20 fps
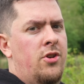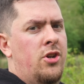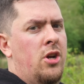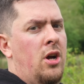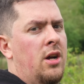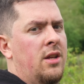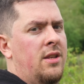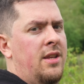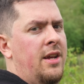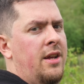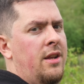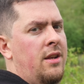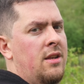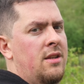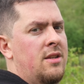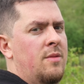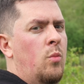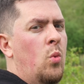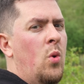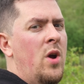chucked in
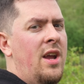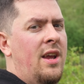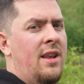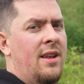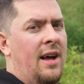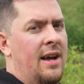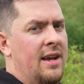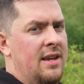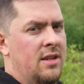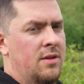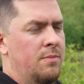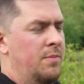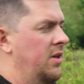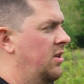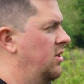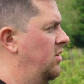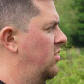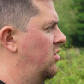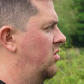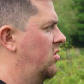some weekdays
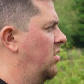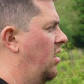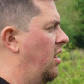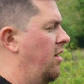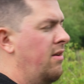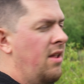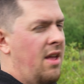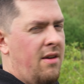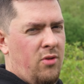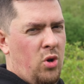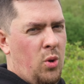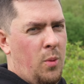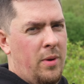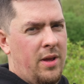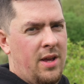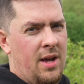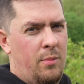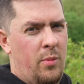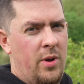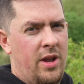because I only ever normally
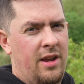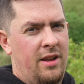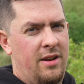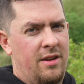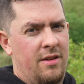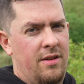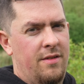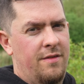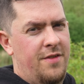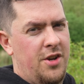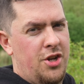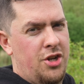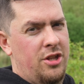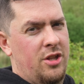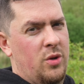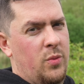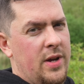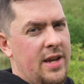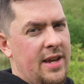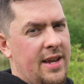come weekend fishing
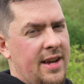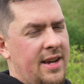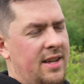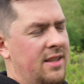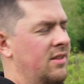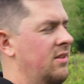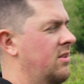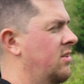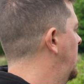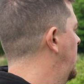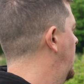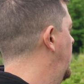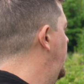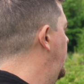at the weekends. I